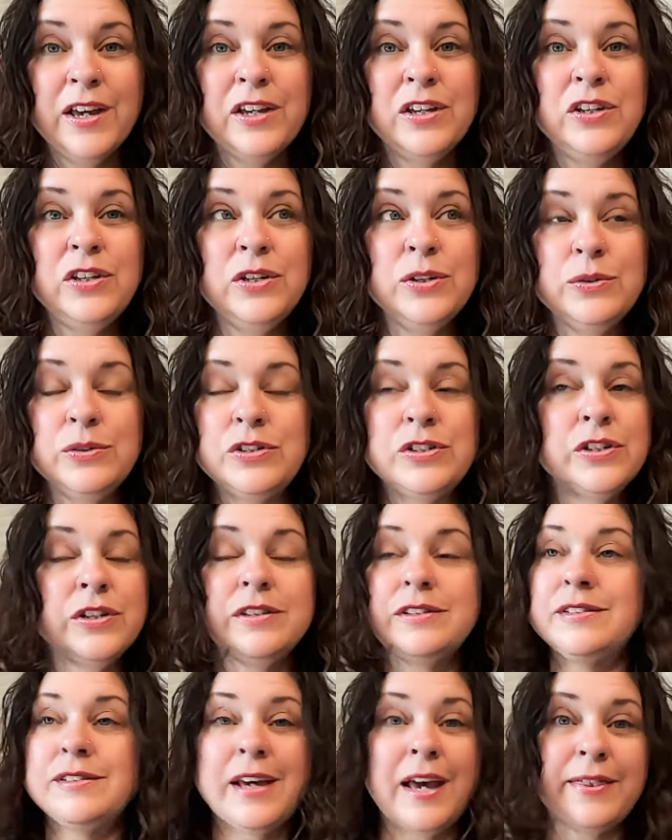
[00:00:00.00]
you
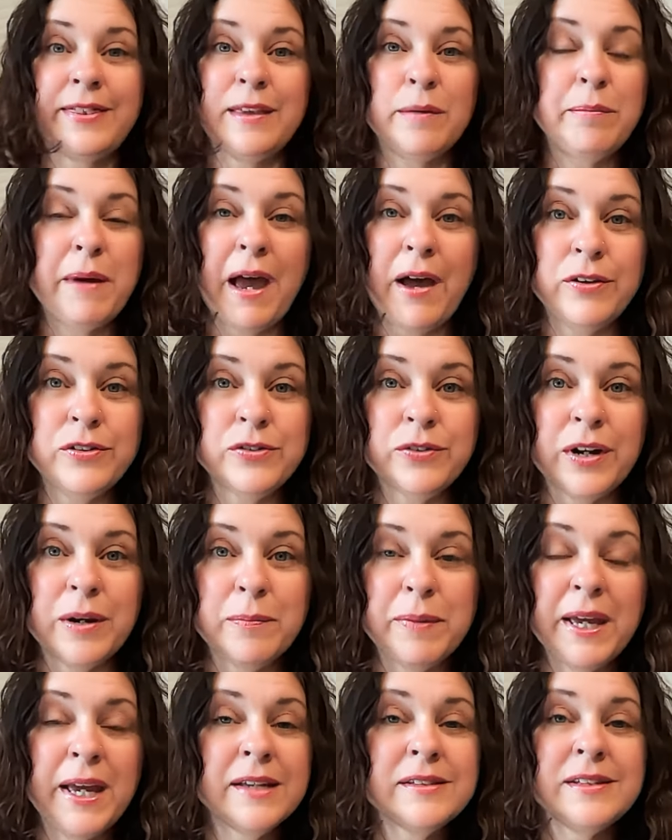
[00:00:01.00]
should set the boundary
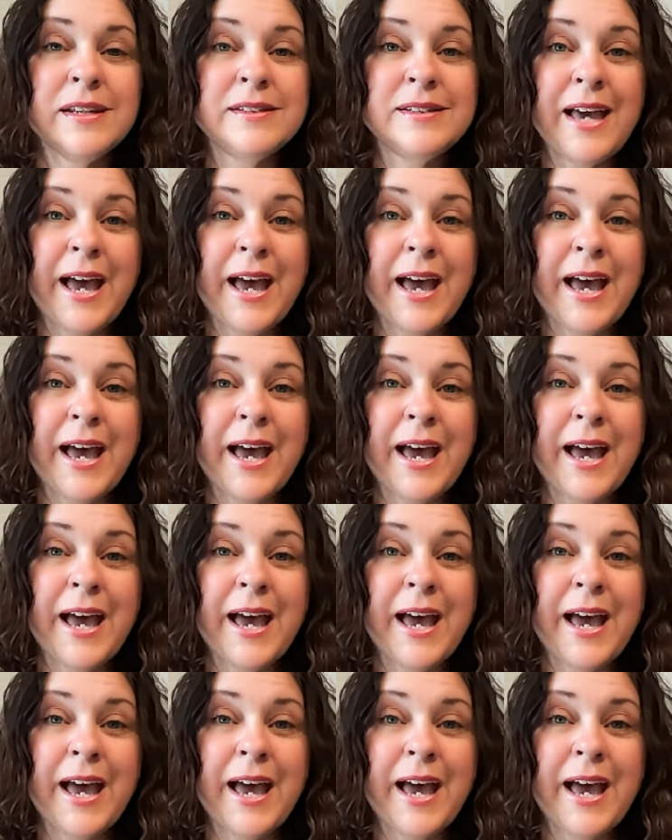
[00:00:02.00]
because it's